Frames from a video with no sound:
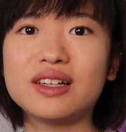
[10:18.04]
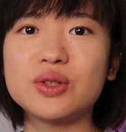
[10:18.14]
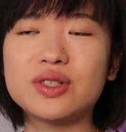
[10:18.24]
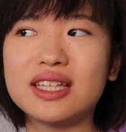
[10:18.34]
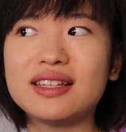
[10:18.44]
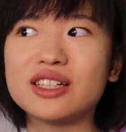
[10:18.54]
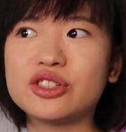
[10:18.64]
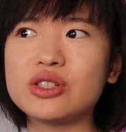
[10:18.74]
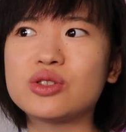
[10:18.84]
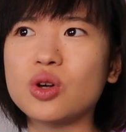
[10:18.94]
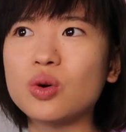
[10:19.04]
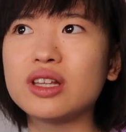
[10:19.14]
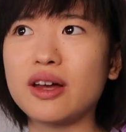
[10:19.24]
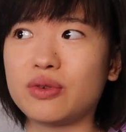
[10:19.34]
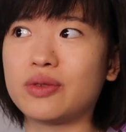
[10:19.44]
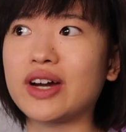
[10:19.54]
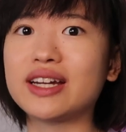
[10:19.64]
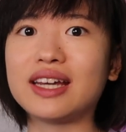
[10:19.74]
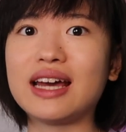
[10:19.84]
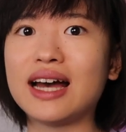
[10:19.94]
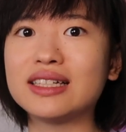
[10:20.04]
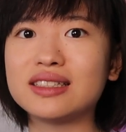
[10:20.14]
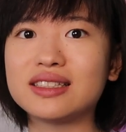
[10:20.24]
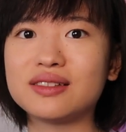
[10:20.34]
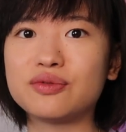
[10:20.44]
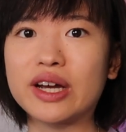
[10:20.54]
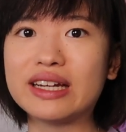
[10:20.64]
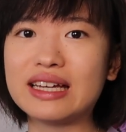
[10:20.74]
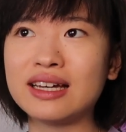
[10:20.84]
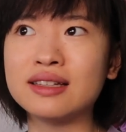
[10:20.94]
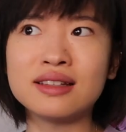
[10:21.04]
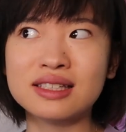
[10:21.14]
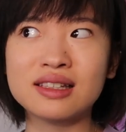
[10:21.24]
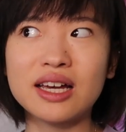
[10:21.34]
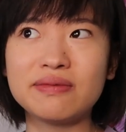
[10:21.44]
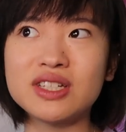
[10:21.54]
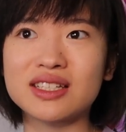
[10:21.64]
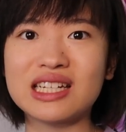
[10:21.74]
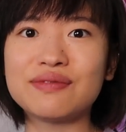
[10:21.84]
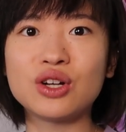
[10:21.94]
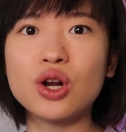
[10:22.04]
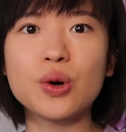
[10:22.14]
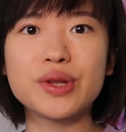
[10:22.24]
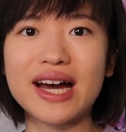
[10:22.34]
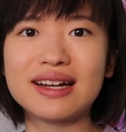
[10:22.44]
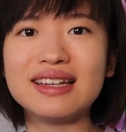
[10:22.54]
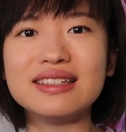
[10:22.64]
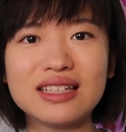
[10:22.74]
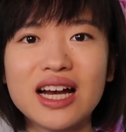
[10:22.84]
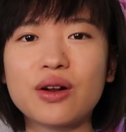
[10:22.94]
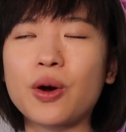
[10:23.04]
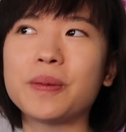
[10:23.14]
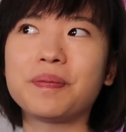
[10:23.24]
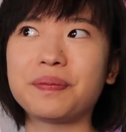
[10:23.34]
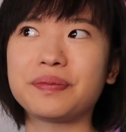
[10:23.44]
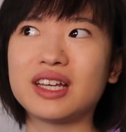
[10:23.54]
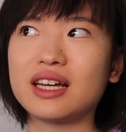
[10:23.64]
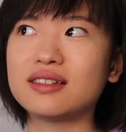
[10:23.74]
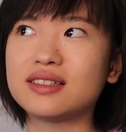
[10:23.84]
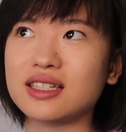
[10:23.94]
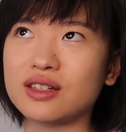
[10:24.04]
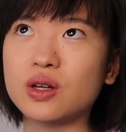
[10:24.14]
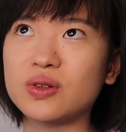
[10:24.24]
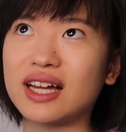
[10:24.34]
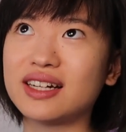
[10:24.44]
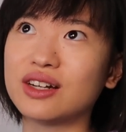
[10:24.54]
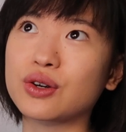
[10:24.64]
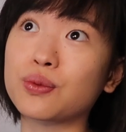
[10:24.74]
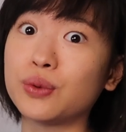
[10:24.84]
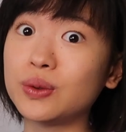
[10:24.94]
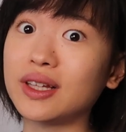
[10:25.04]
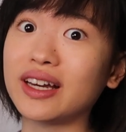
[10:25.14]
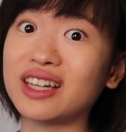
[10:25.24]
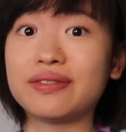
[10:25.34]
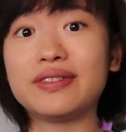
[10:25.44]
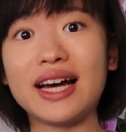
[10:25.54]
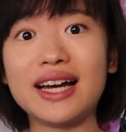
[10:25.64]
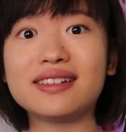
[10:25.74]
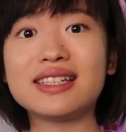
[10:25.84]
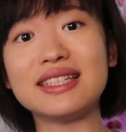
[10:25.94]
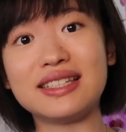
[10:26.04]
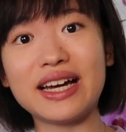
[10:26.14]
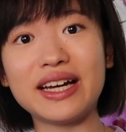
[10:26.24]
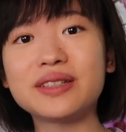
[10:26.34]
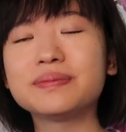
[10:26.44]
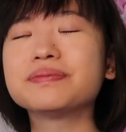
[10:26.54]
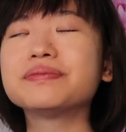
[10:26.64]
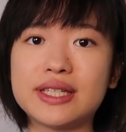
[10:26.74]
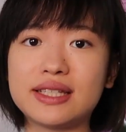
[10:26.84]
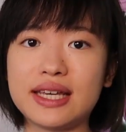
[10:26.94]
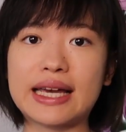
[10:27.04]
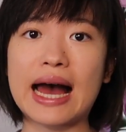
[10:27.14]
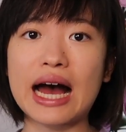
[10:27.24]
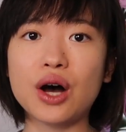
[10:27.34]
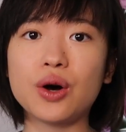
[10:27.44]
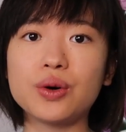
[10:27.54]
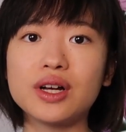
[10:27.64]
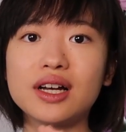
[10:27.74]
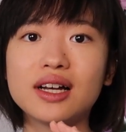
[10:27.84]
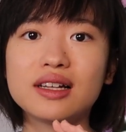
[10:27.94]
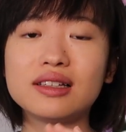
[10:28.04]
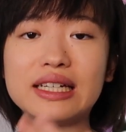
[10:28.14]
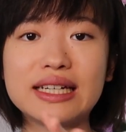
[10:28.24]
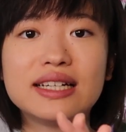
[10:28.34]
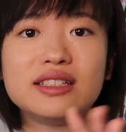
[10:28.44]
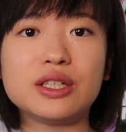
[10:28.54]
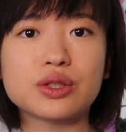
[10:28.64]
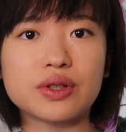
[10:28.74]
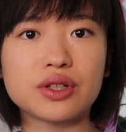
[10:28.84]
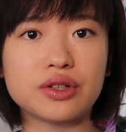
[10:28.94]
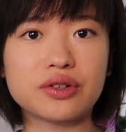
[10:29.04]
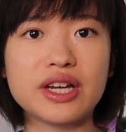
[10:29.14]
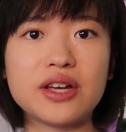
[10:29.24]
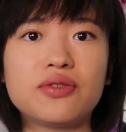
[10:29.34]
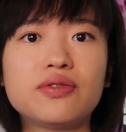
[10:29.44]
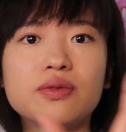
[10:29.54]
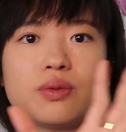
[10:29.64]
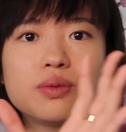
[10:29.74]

you see that she's so in love with Freddie, and Freddie in this life doesn't even know that he's dead, or doesn't know that in her root life that he's dead. We see how Lydia deals with the grief